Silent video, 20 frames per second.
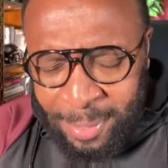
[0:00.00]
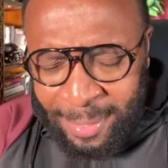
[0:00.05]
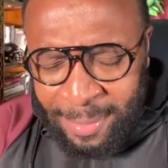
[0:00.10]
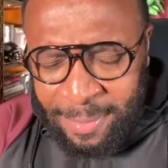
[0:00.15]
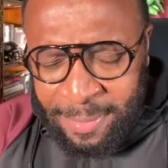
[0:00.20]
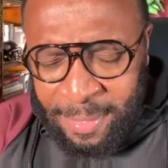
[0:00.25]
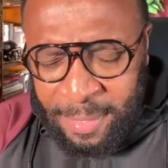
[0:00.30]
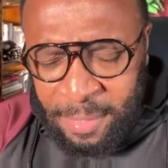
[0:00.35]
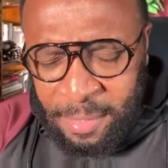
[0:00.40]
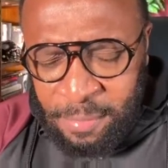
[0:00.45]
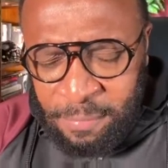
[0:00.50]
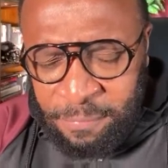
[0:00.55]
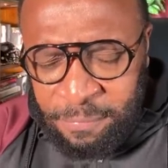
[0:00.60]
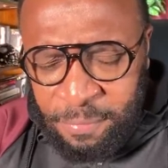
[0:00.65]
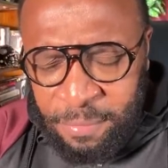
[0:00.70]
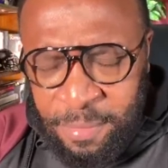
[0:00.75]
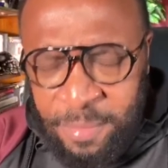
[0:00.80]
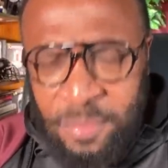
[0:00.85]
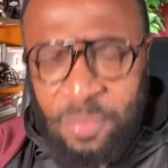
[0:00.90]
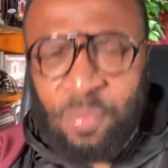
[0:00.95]
I thank you
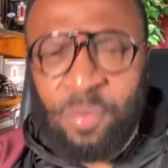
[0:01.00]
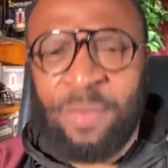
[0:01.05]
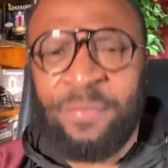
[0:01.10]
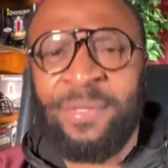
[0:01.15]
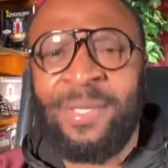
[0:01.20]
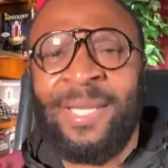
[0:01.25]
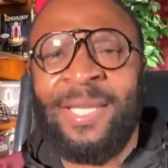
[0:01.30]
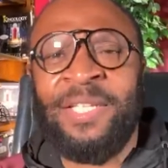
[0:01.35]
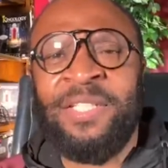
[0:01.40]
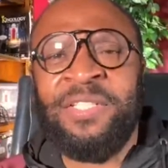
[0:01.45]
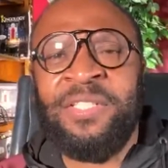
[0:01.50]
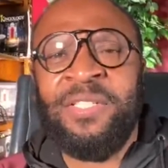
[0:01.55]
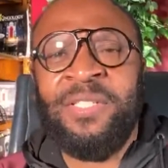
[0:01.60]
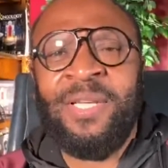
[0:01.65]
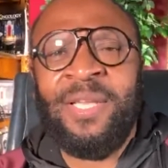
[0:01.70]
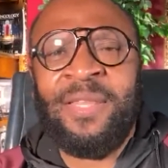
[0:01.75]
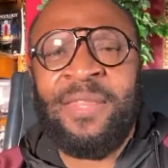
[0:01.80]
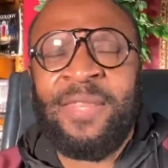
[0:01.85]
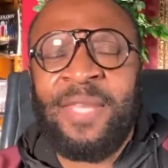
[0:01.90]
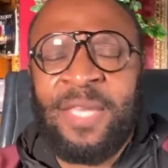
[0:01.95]
for this revelation.
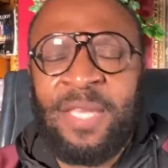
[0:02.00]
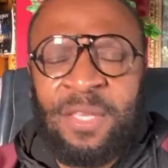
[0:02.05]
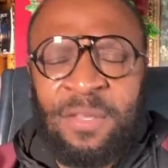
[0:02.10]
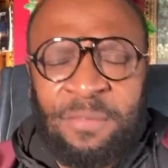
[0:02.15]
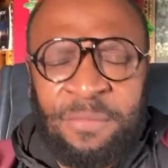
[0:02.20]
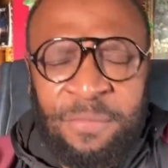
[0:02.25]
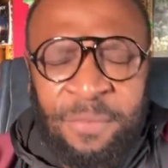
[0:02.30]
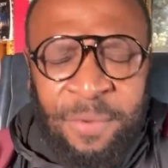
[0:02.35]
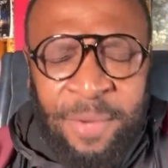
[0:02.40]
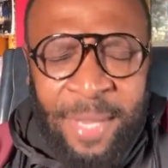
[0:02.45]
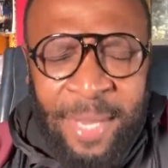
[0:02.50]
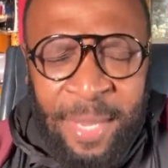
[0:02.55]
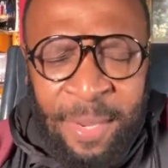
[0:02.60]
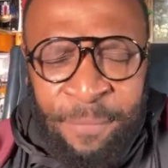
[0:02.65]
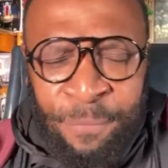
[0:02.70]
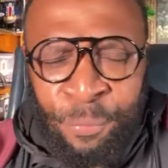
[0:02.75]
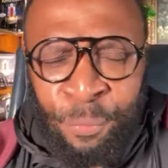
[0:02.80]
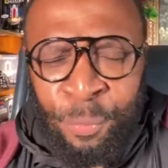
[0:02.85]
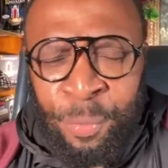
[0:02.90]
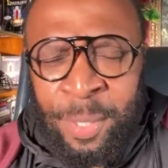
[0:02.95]
I thank you for
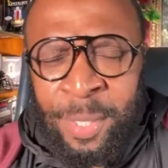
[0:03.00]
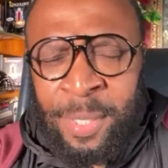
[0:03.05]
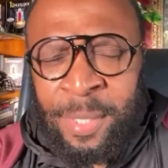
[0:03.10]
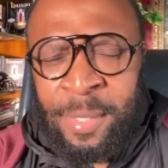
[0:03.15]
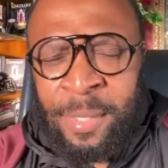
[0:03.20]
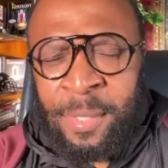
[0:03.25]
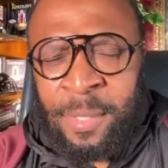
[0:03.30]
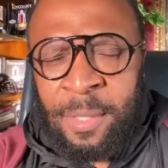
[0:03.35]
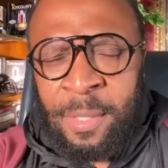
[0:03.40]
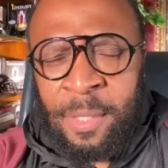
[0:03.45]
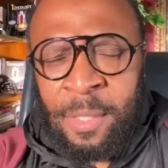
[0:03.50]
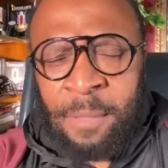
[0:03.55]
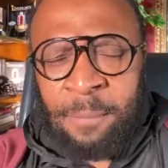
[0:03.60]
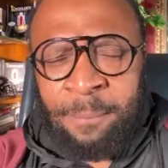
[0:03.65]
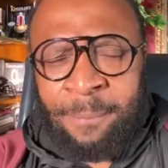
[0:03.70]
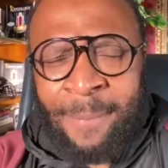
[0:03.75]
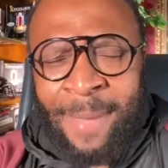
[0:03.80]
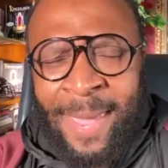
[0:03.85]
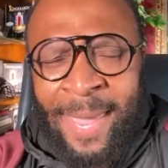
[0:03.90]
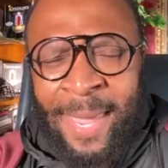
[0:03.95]
every
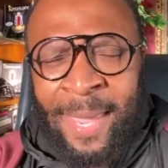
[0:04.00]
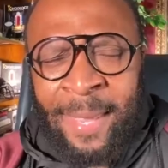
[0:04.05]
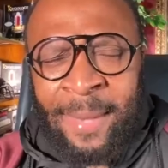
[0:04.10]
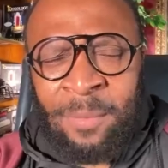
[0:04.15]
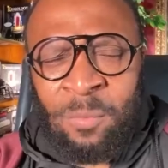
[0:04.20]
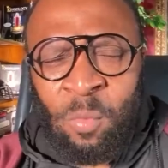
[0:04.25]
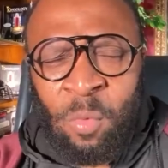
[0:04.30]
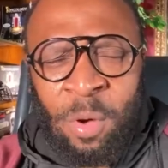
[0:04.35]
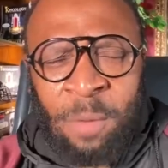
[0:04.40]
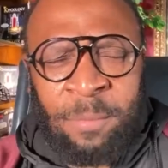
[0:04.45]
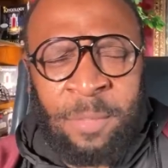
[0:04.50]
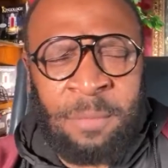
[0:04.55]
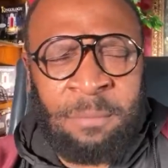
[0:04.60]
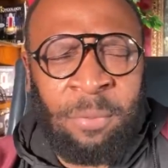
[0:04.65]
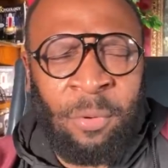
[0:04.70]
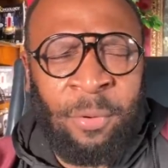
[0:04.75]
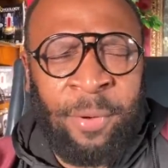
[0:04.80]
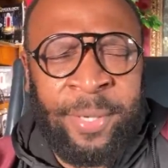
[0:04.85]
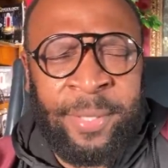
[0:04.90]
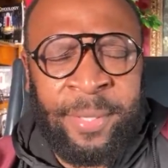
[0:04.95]
man, woman,
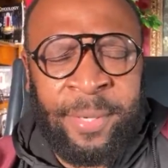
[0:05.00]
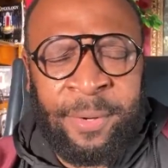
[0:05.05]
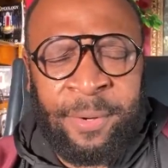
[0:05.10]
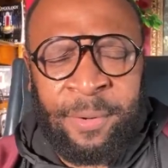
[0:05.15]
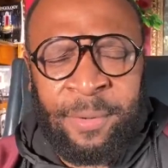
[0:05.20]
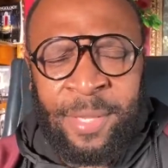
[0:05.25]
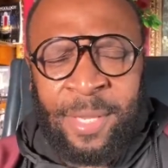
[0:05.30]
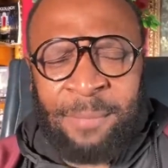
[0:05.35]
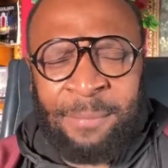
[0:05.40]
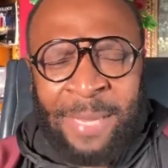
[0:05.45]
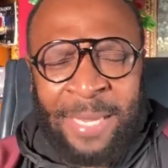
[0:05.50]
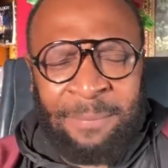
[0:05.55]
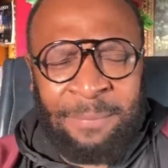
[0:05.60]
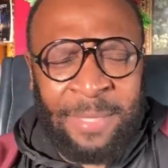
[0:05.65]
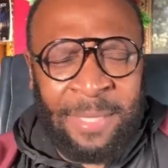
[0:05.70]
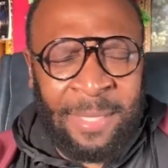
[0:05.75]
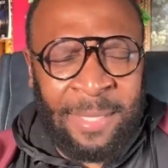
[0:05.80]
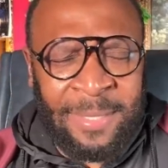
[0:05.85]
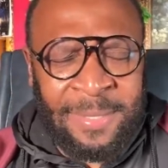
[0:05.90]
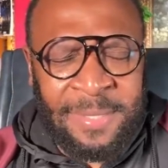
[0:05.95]
boy, and girl that might
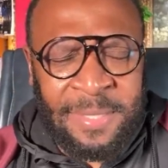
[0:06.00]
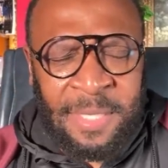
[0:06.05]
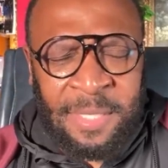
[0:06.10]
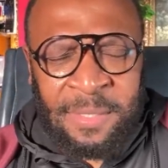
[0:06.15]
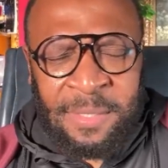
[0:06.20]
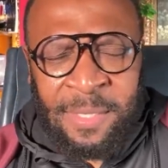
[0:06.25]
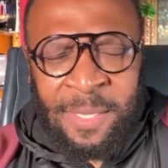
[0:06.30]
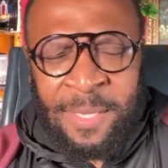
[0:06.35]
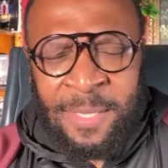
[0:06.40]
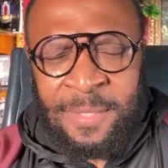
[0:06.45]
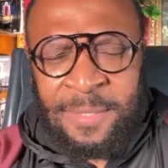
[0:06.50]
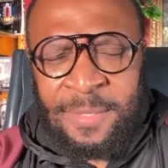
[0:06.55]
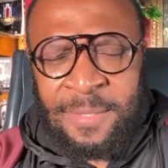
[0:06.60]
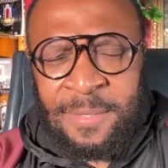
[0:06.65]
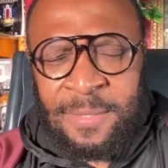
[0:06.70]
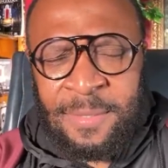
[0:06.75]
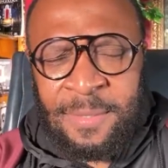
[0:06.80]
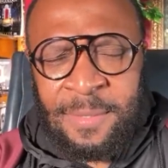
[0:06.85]
be listening to this.